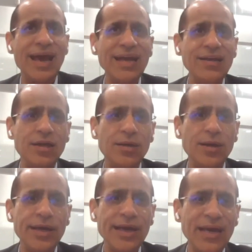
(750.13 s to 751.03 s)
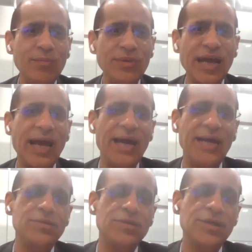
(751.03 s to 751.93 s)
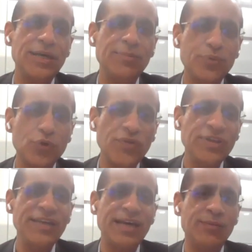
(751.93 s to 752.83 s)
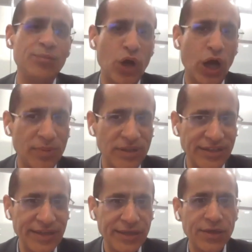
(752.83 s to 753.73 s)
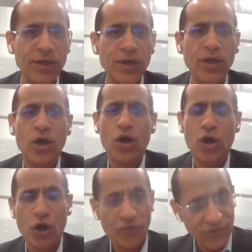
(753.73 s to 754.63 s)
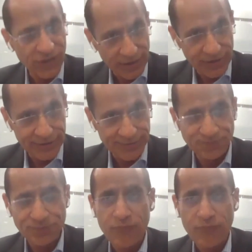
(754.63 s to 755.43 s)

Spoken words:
and aimed at improving the employability of the learner.